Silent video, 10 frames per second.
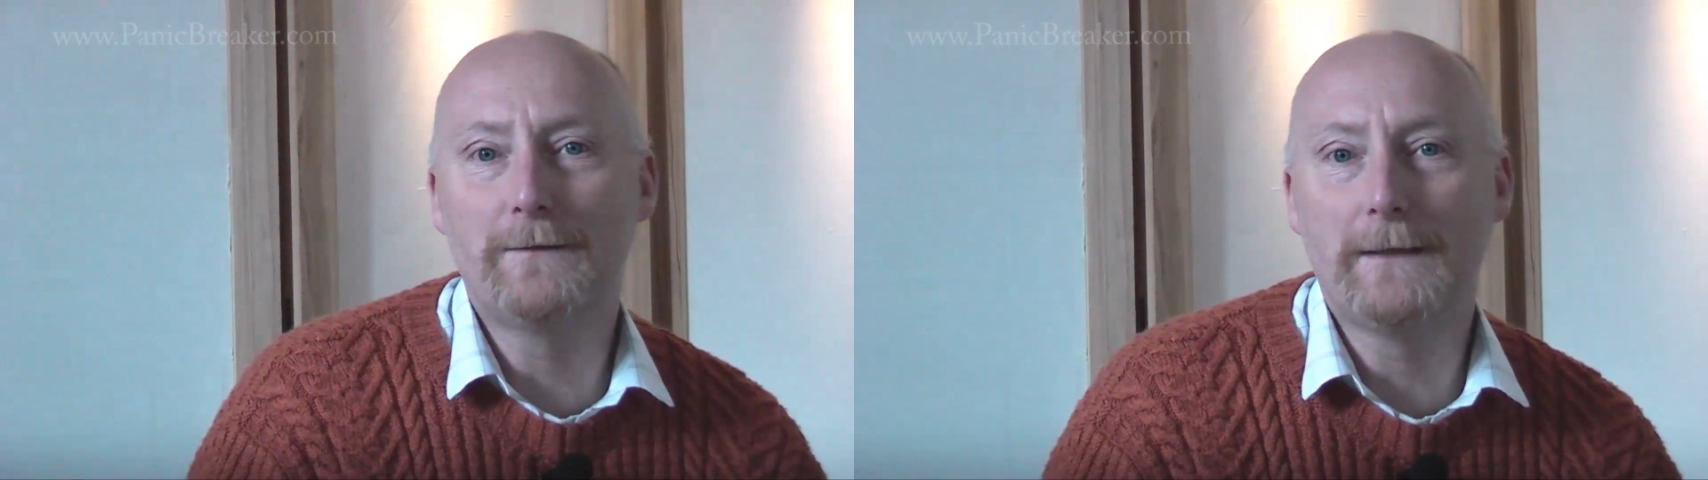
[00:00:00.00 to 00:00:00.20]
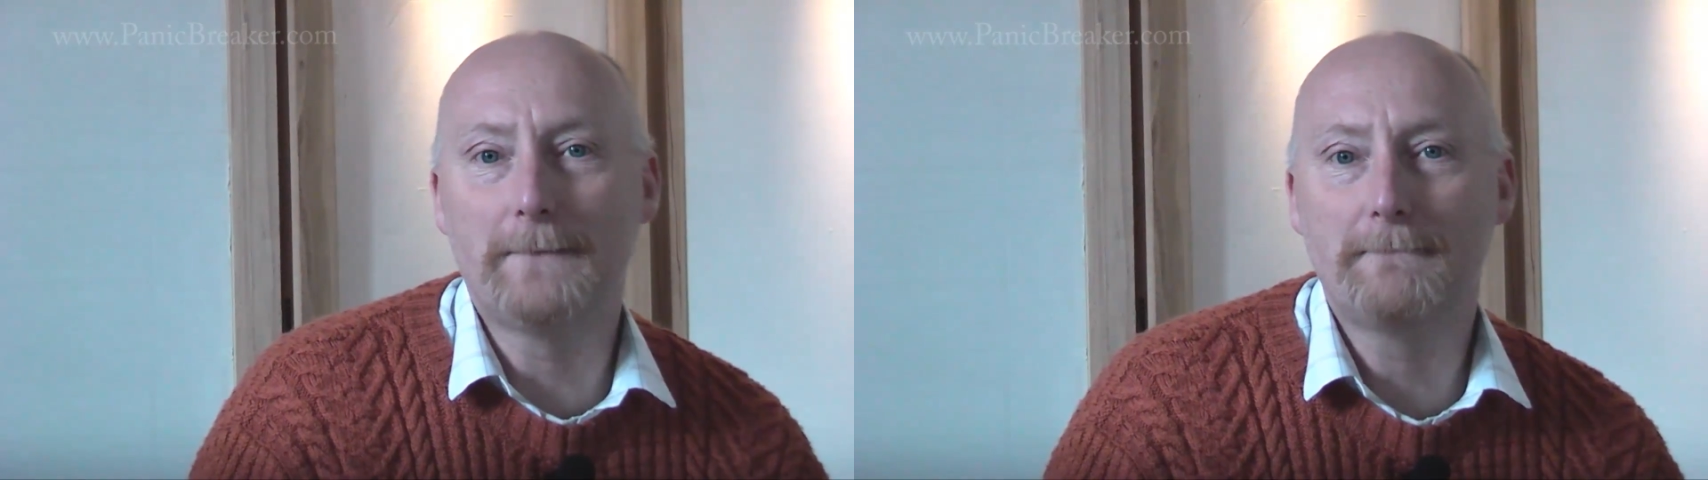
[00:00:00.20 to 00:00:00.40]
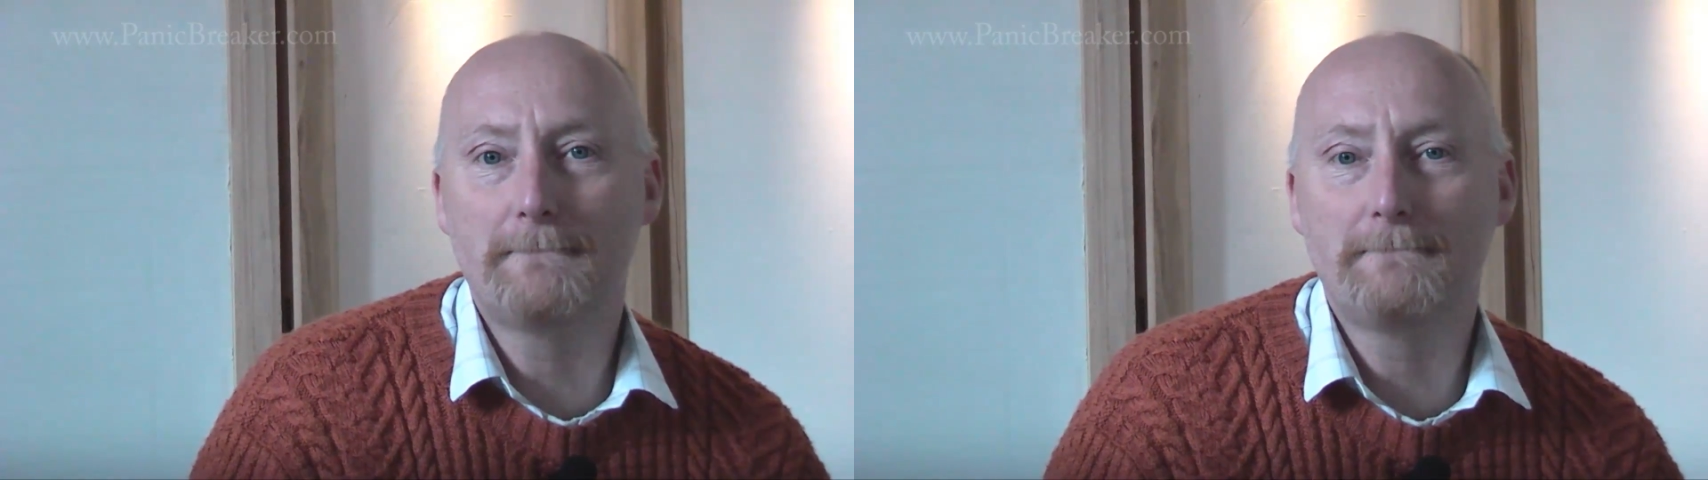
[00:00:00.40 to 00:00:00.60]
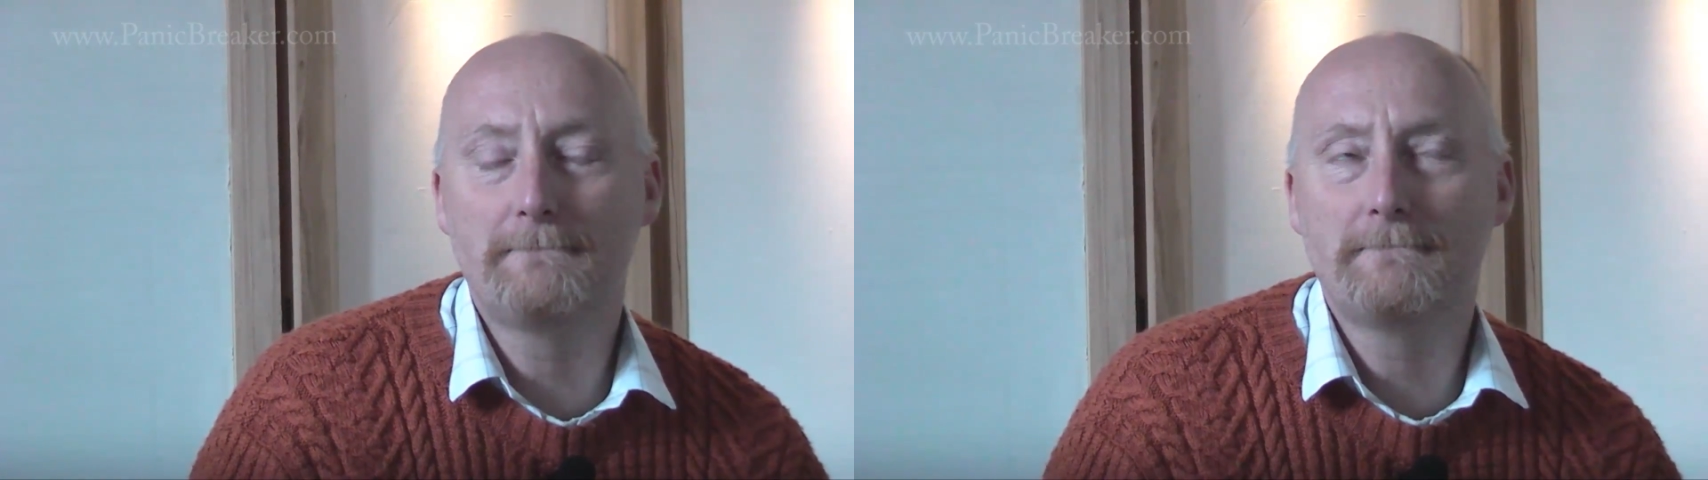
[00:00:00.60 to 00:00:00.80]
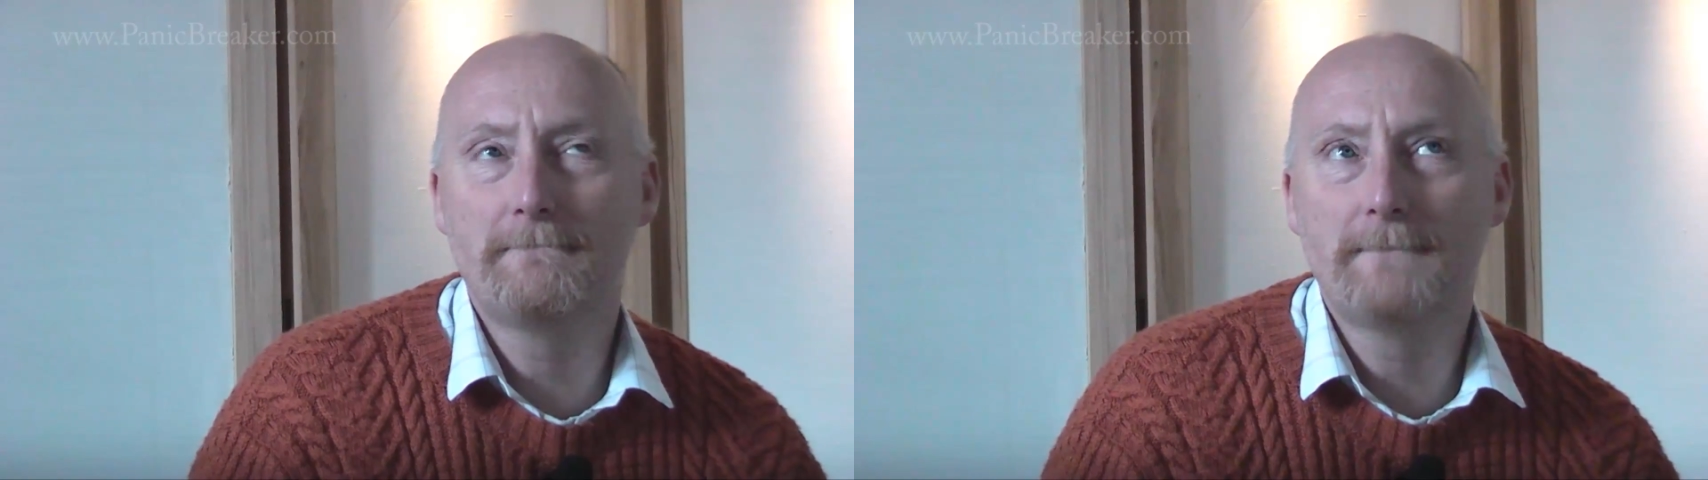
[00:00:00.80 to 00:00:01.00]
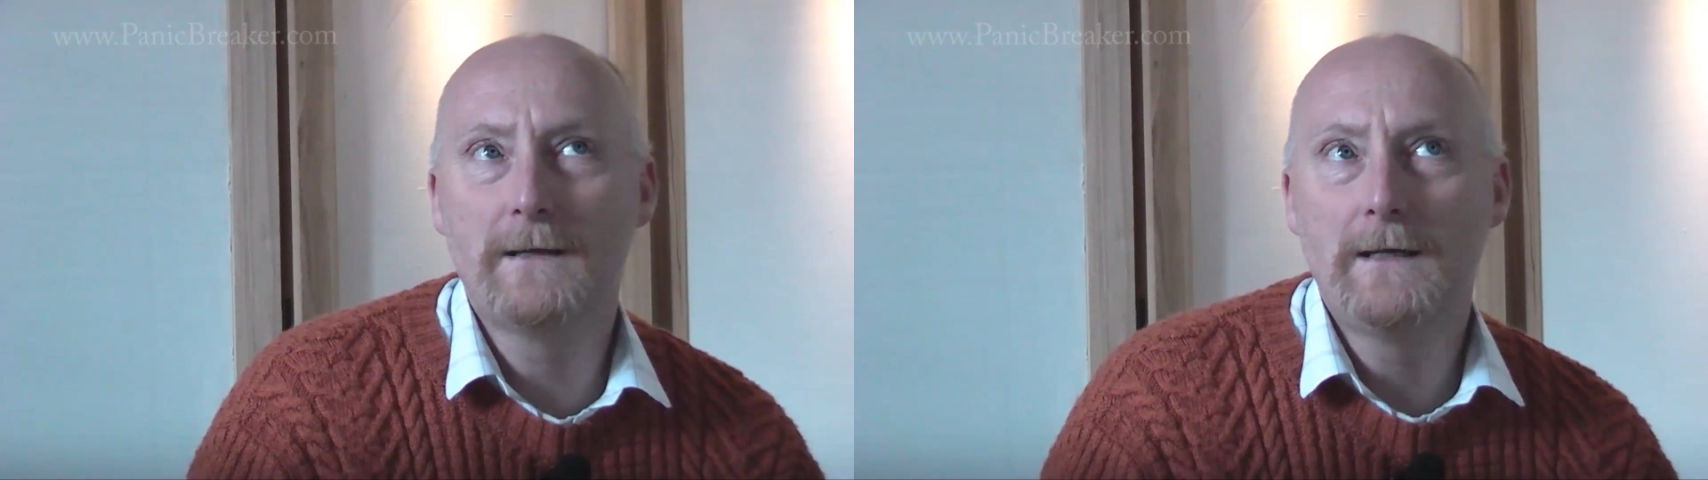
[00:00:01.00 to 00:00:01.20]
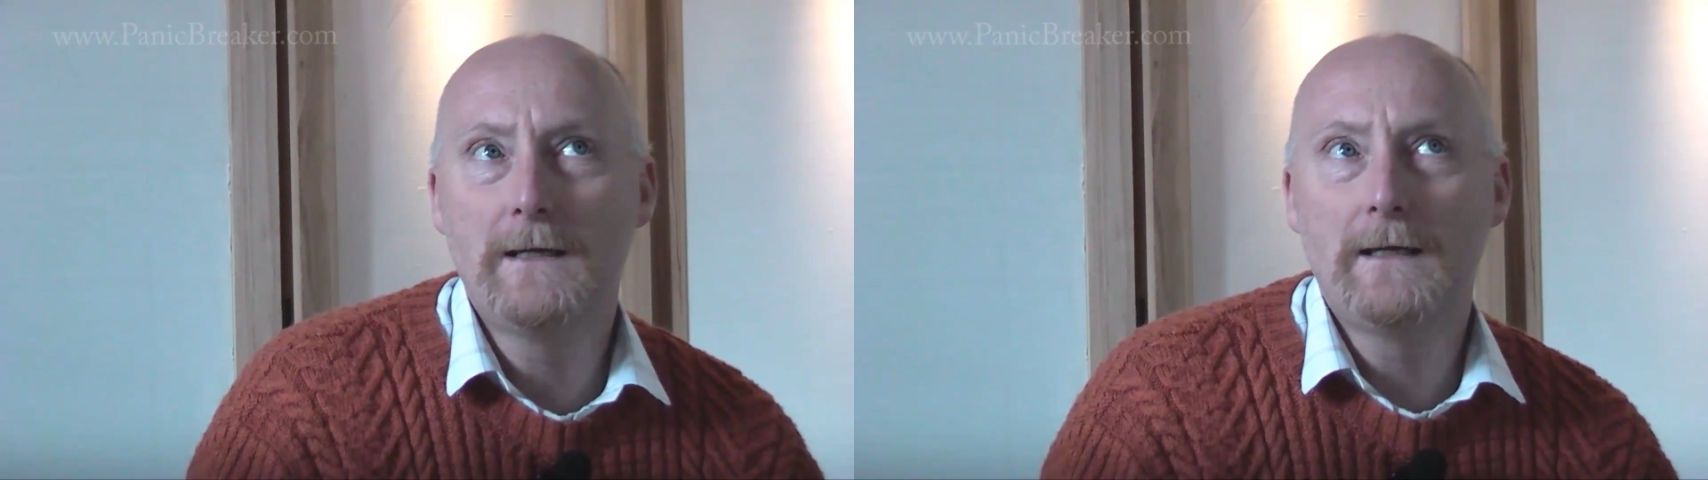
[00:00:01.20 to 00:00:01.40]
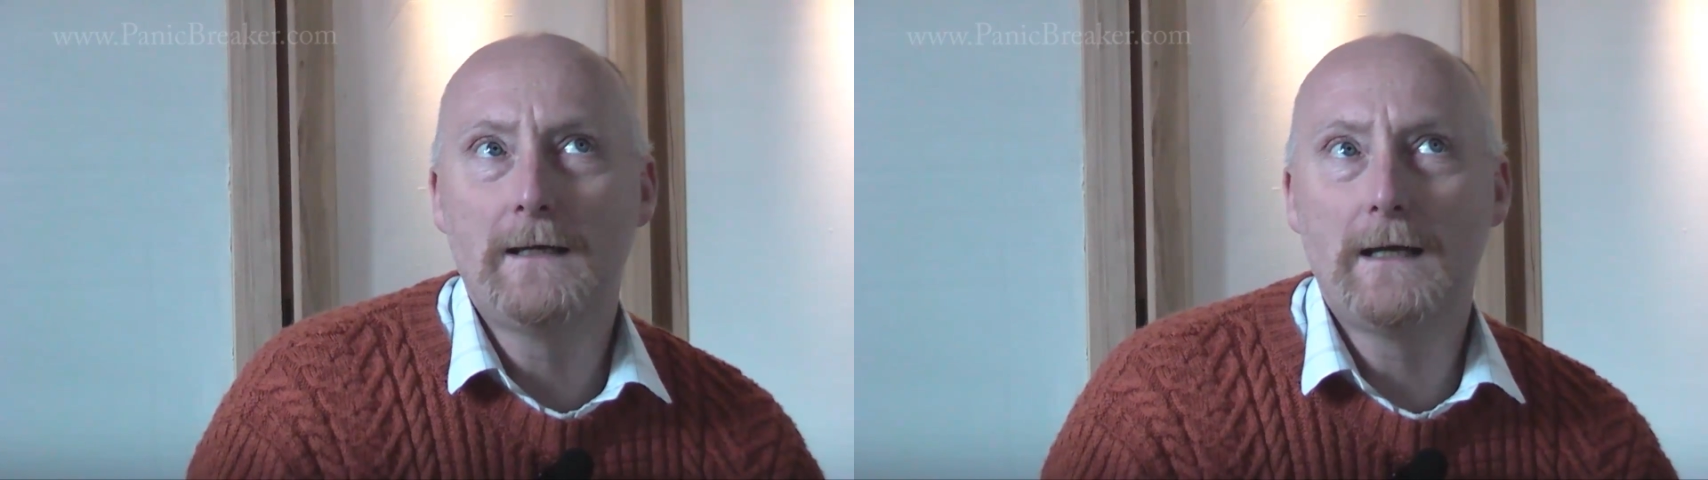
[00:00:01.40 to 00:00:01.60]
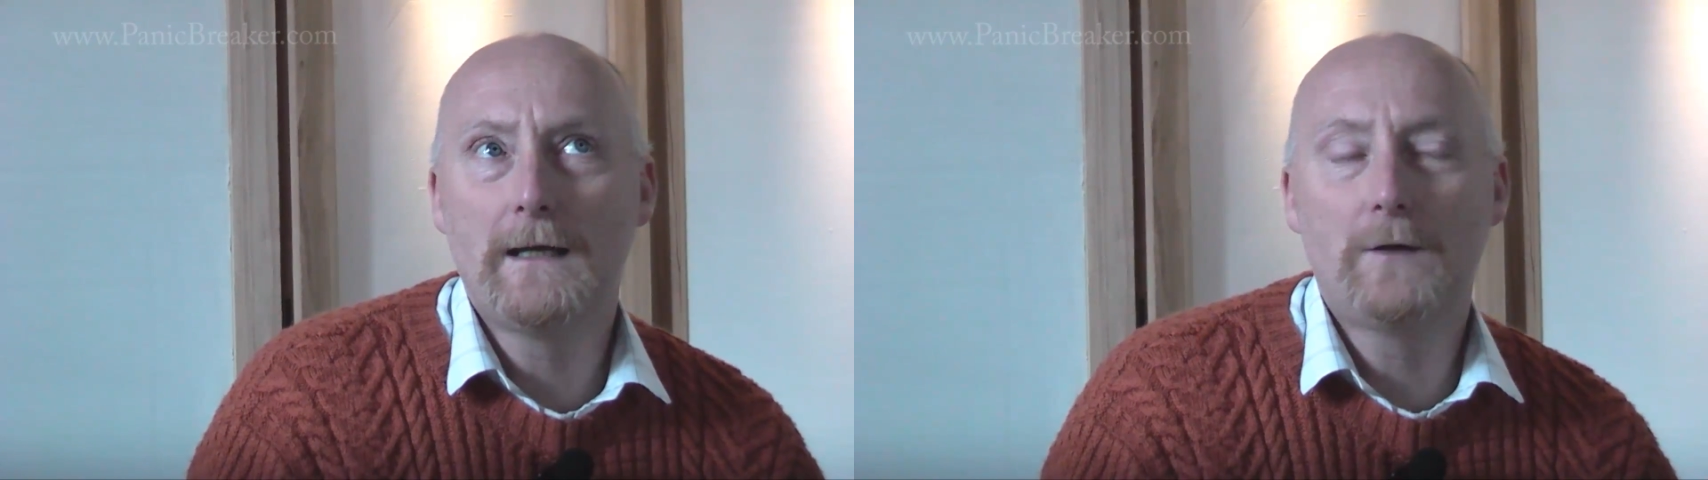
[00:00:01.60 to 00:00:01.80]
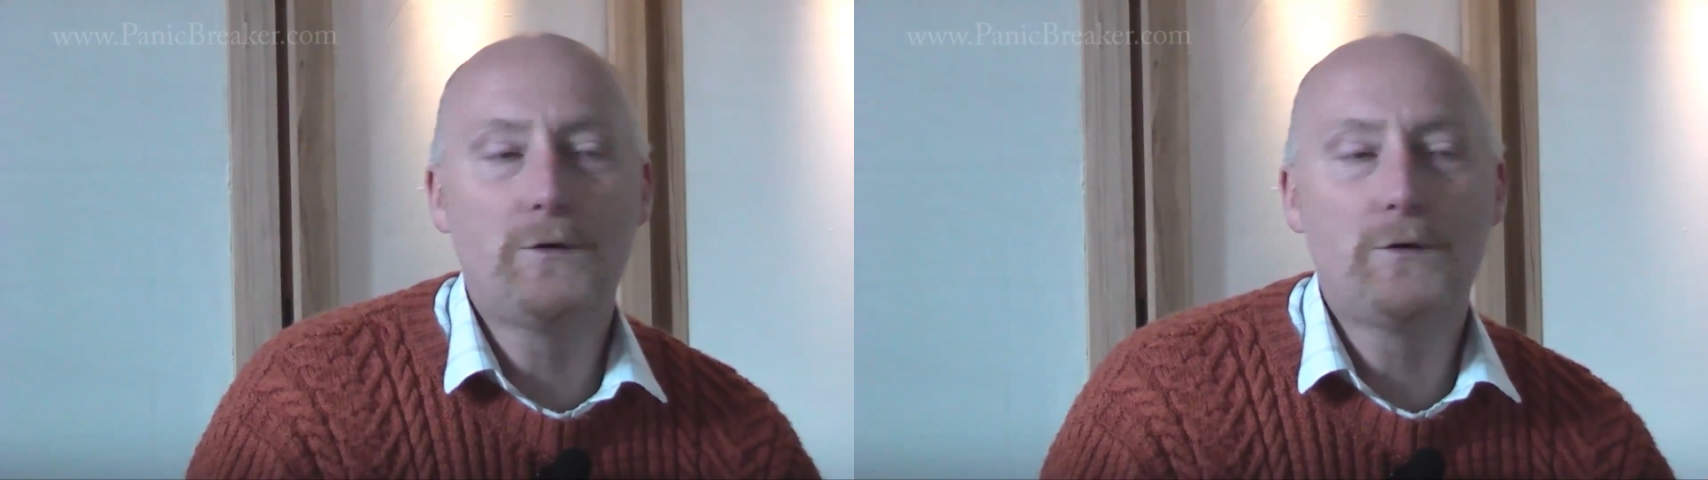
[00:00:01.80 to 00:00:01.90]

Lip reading: thing. Now,